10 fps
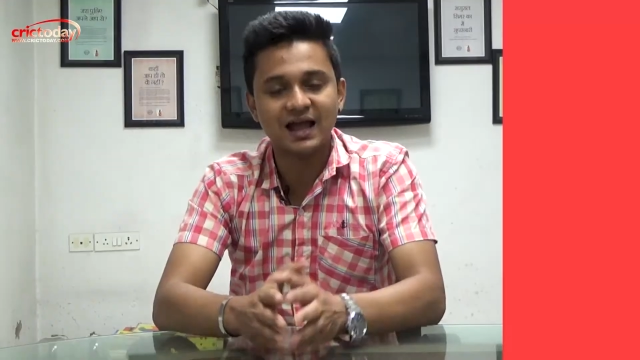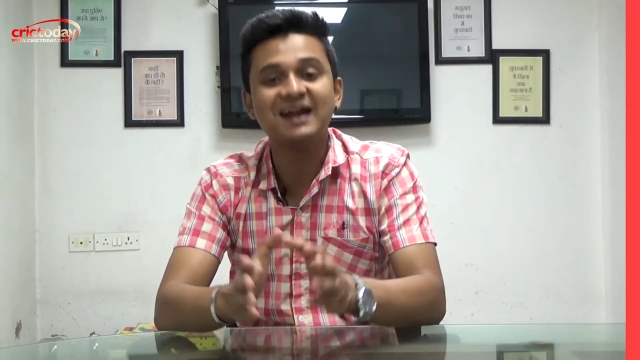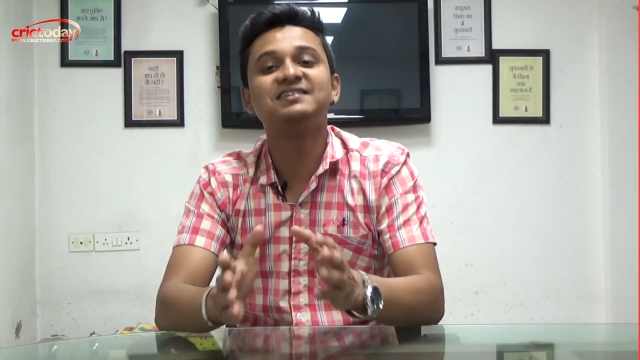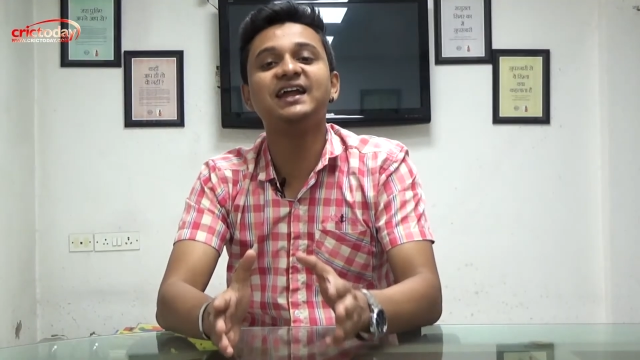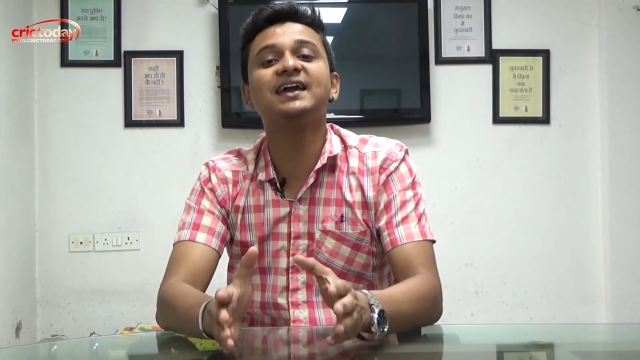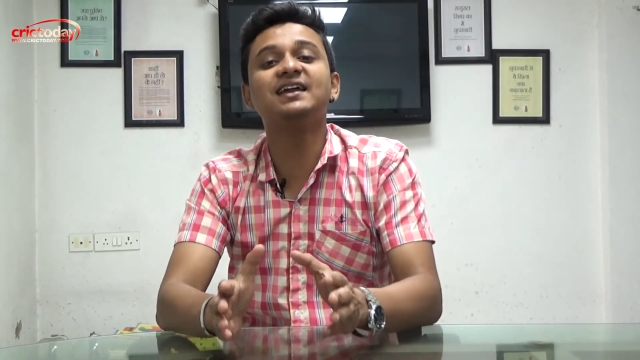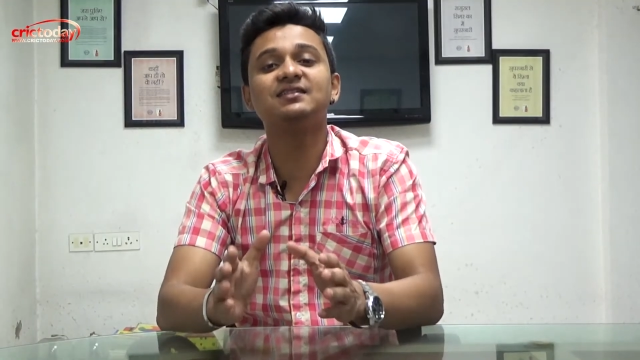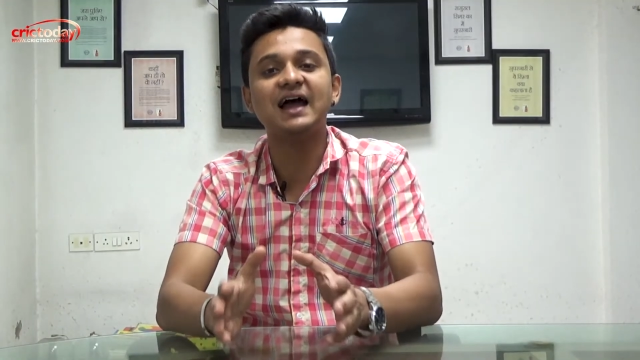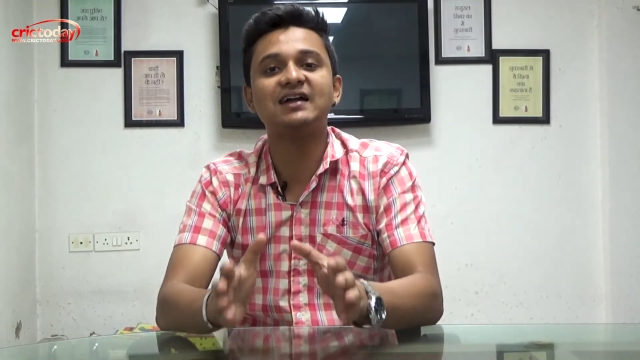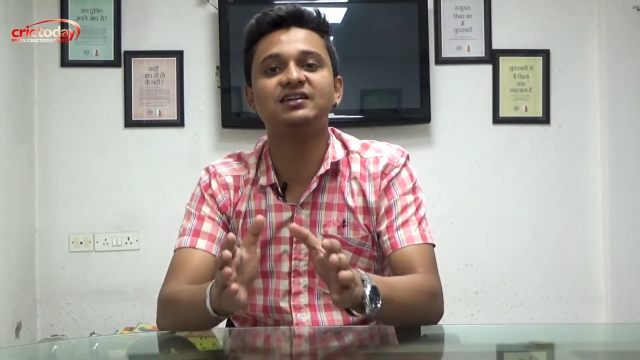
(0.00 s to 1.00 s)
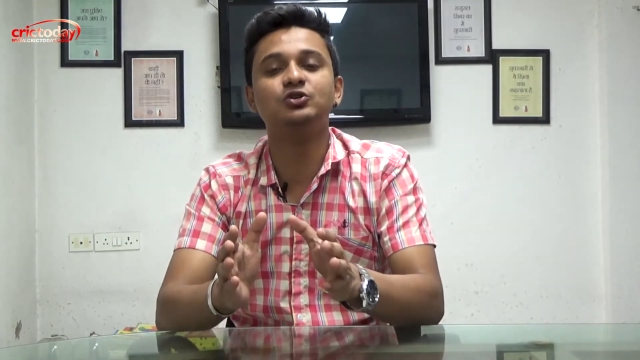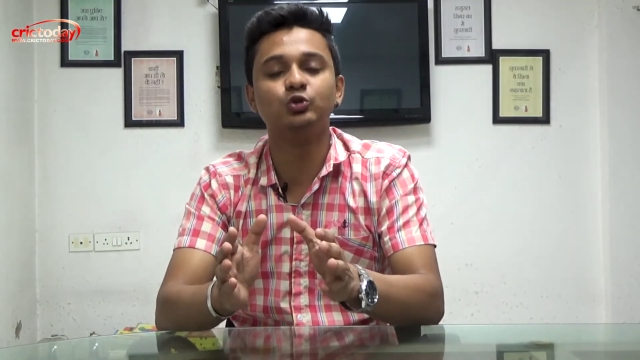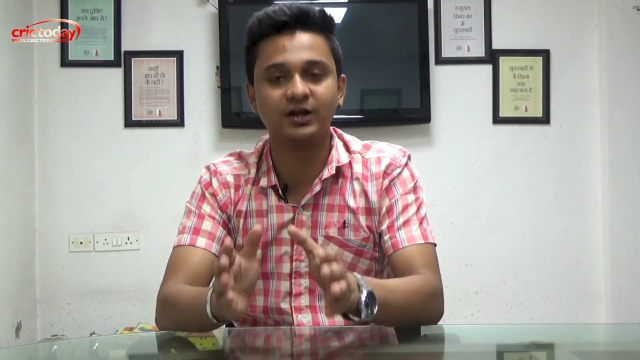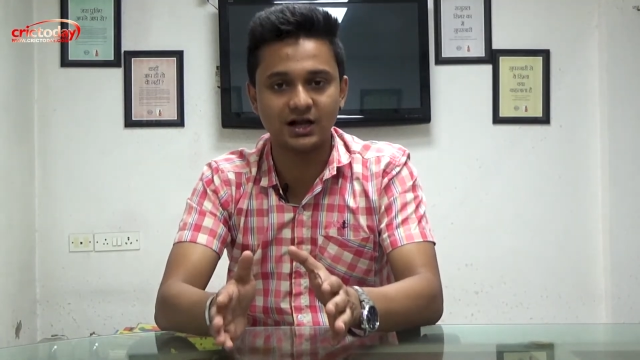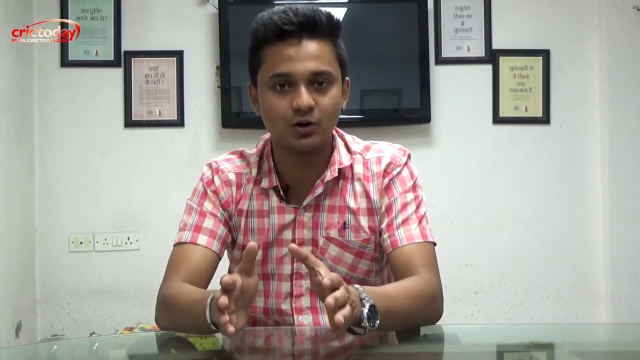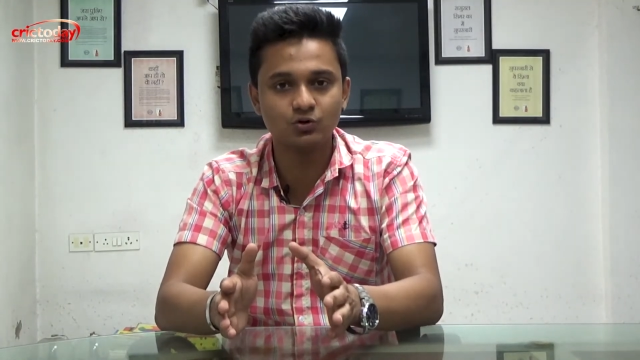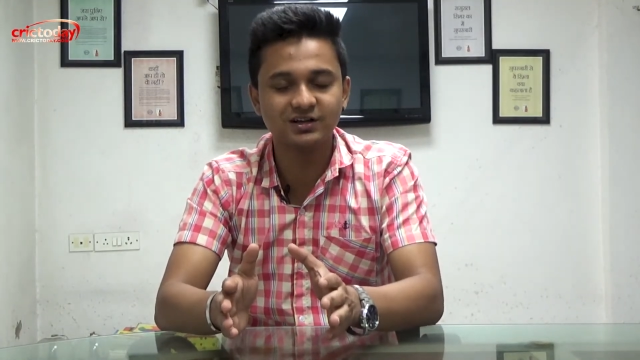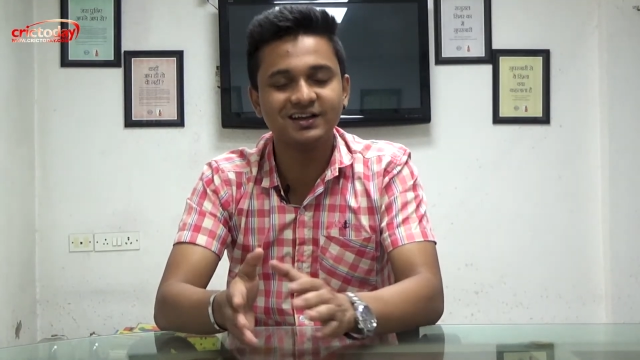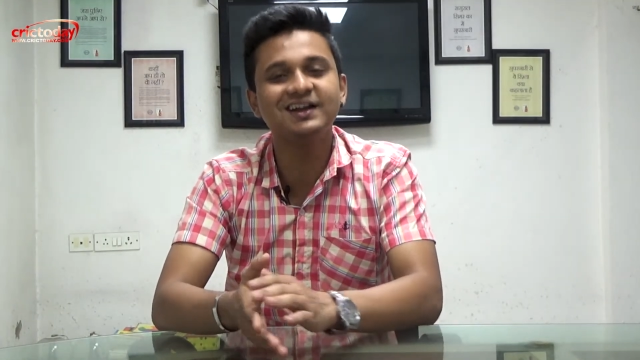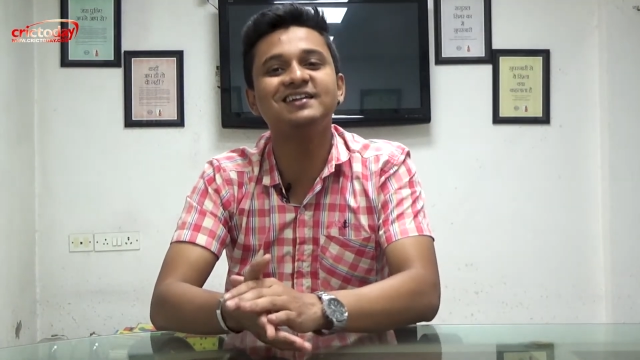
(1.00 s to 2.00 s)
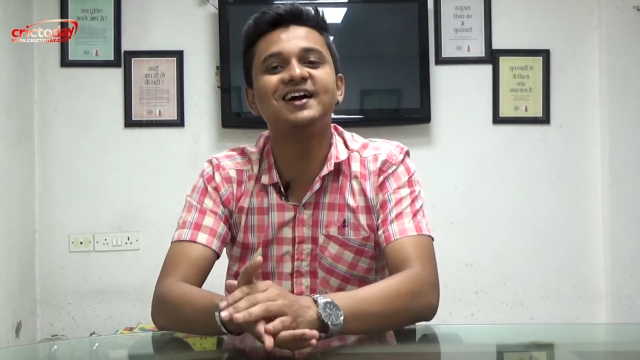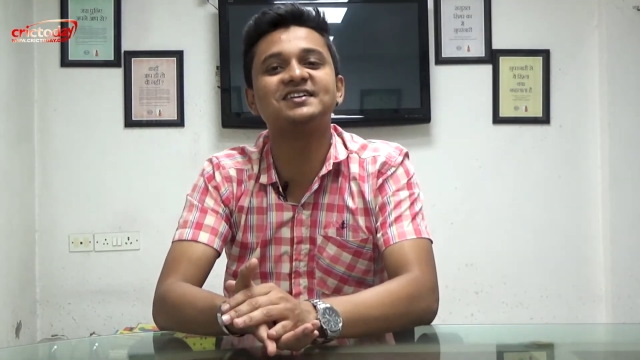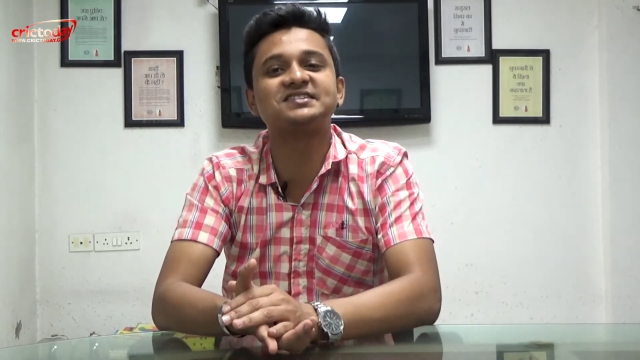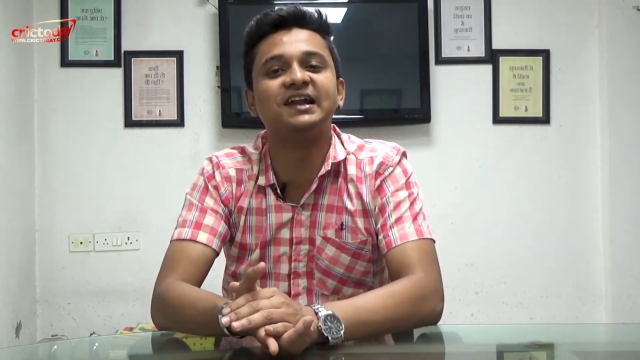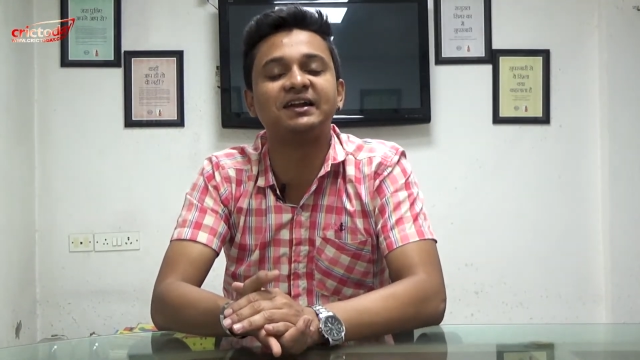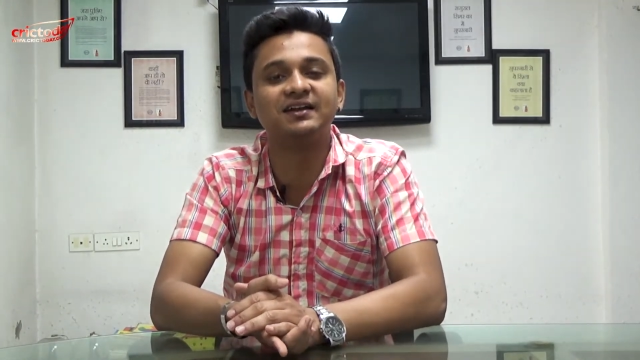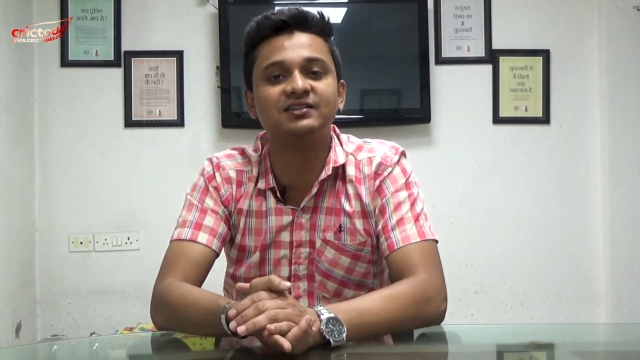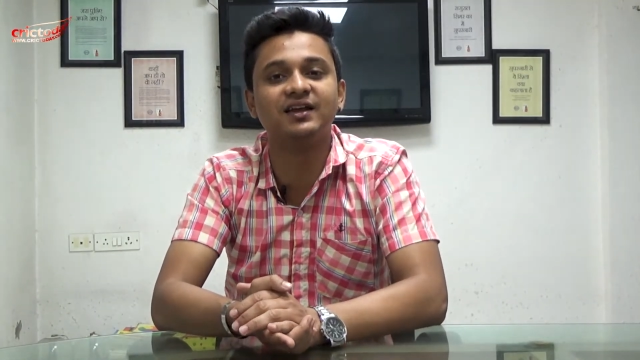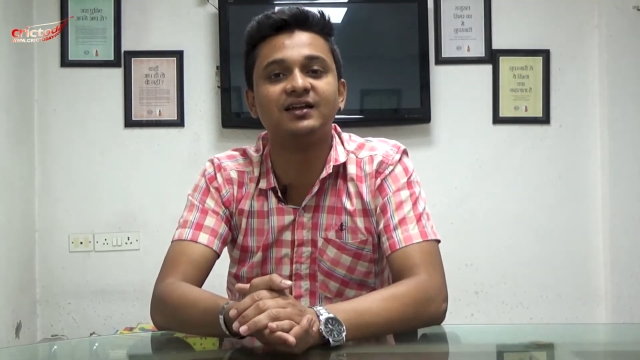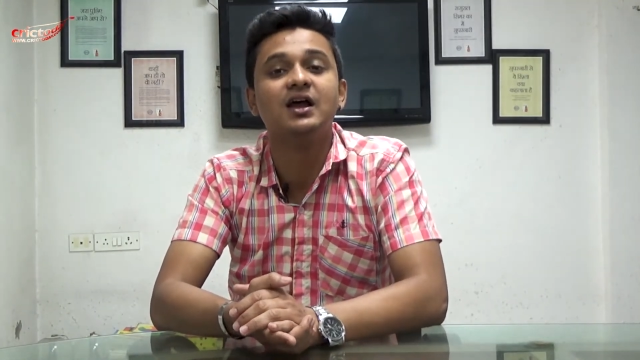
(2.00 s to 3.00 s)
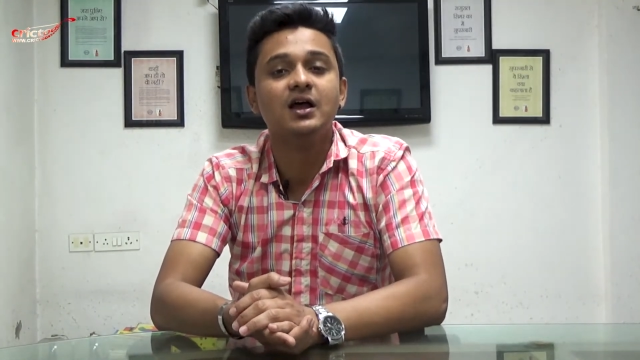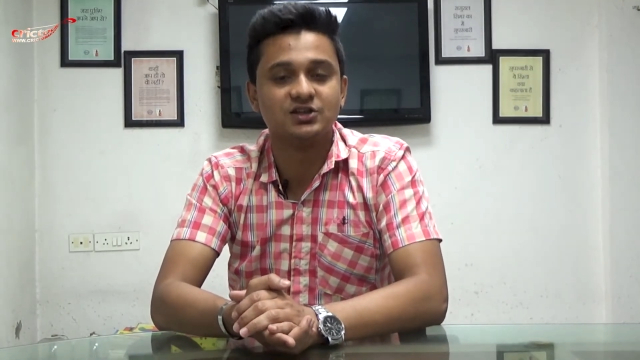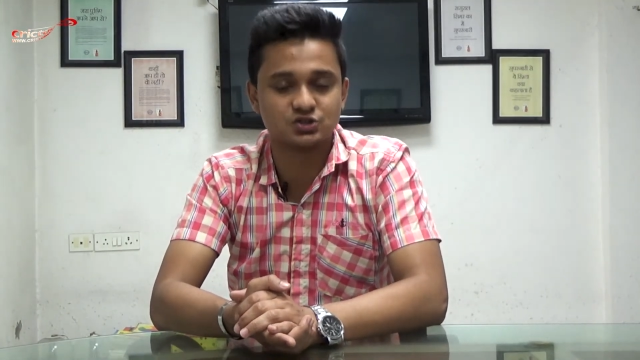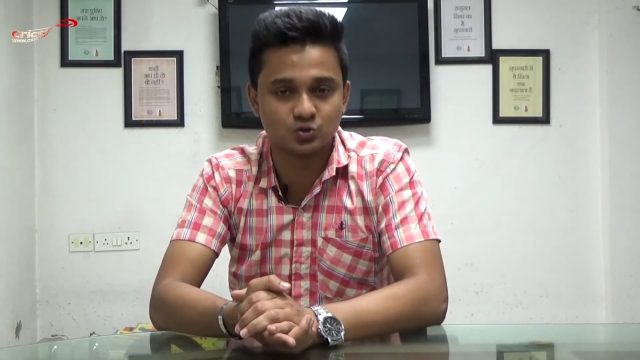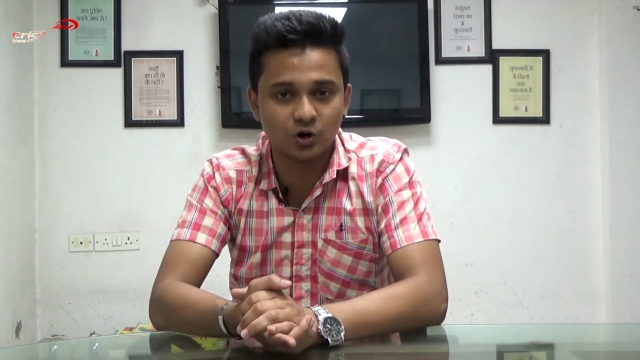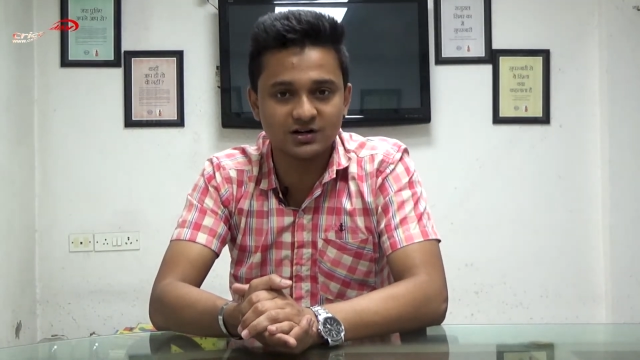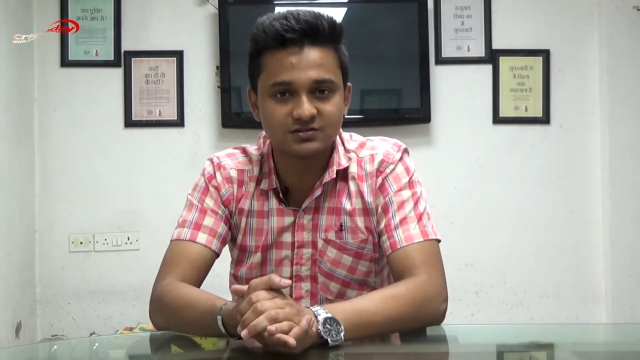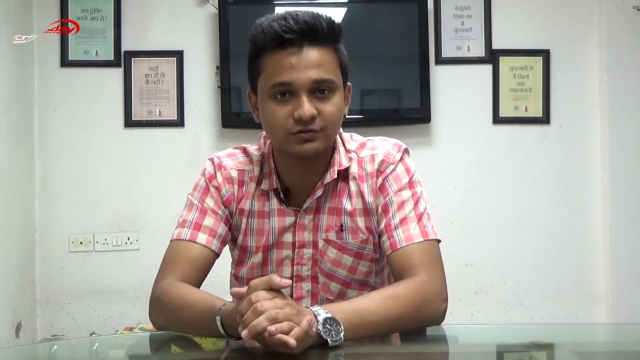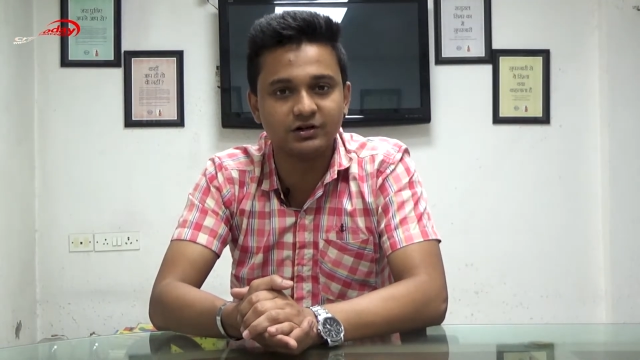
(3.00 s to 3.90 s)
And taking that into account, India are selecting their squads for